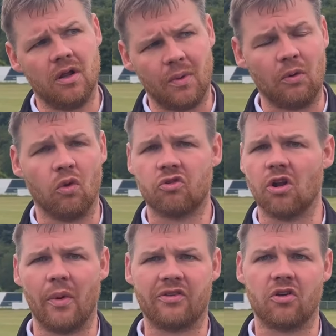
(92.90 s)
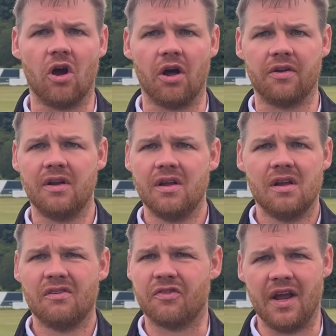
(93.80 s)
once Lewis scored
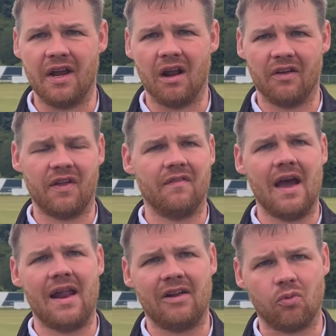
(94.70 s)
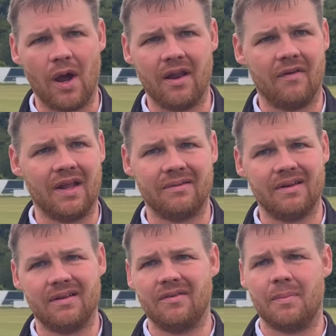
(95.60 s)
3-0, I think their heads went in
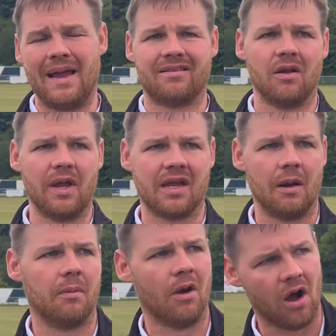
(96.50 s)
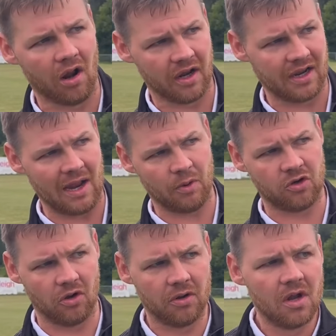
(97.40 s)
and basically we kept the ball and the game were
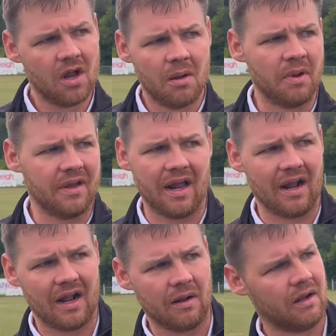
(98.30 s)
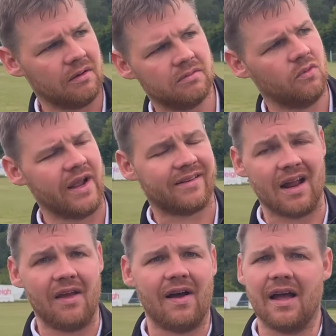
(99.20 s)
done. But yeah,
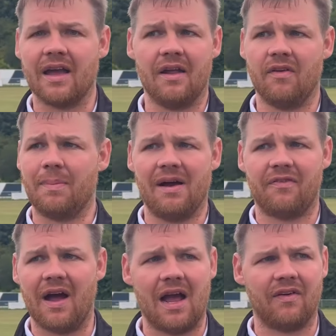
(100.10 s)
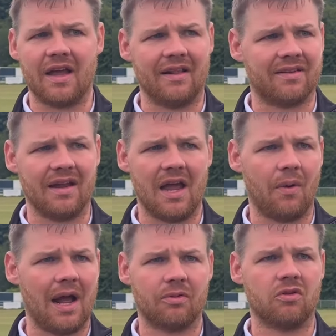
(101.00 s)
reiterate that again, the back five again today
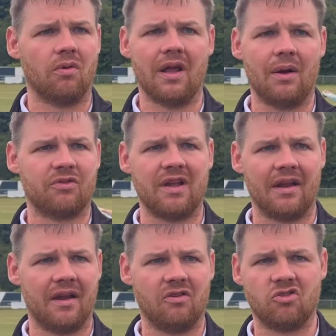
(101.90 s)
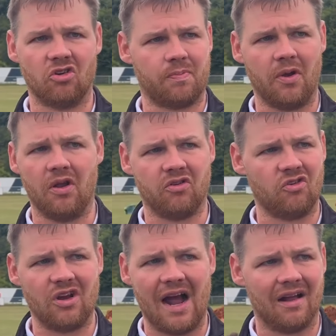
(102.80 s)
were absolutely outstanding. Josh Burns
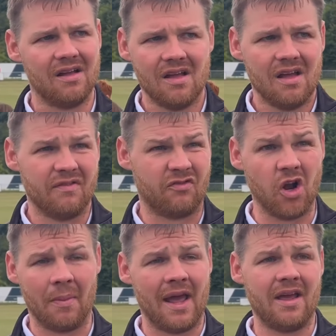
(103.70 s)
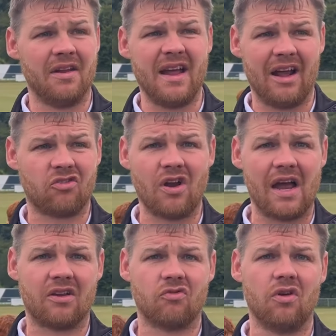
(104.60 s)
and Jack have dominated their
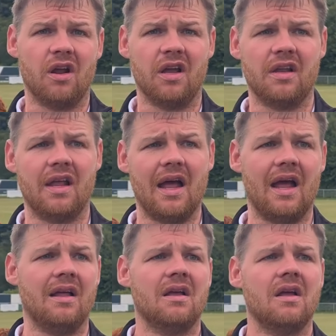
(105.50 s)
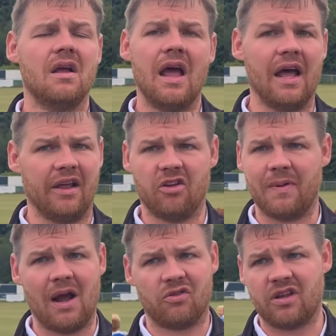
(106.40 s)
strikers really in the air. Elliot's
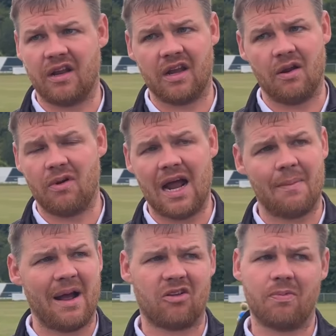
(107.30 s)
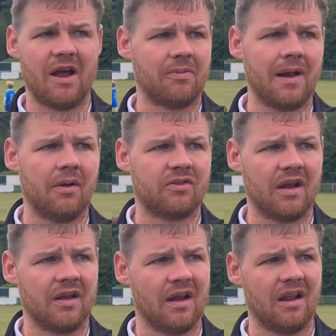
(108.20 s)
been outstanding at right back, Spratt's been
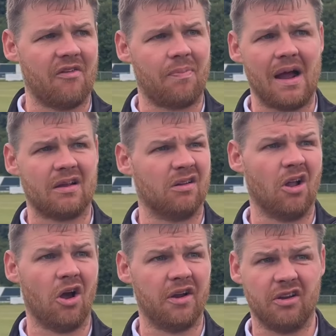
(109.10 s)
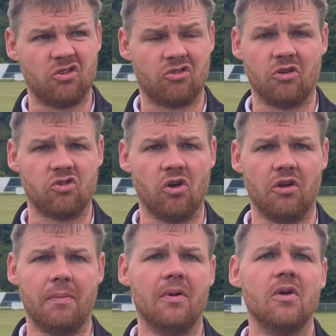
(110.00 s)
outstanding at left back, and Lloyd has just
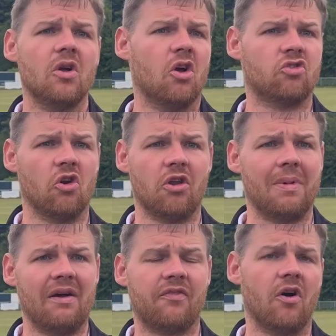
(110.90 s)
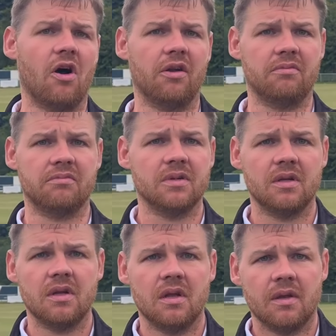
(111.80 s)
assured the back four, and
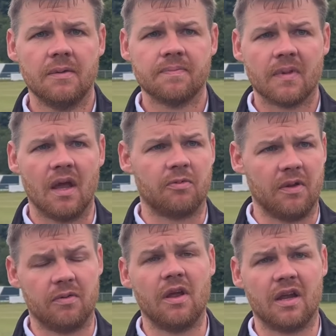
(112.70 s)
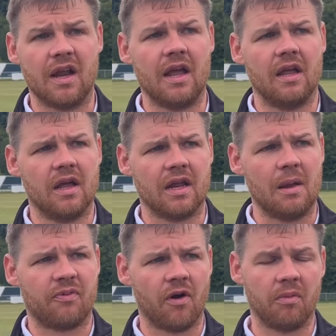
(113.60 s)
it's been a great
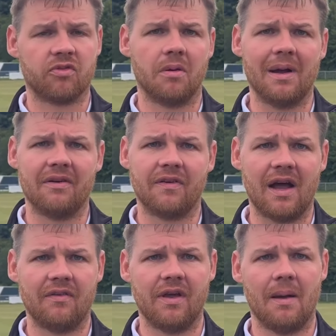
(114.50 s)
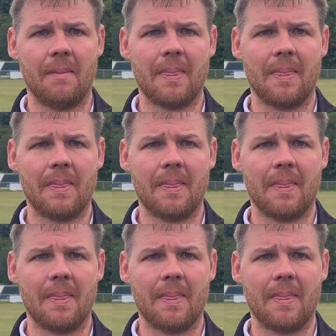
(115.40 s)
performance from the back five, yeah.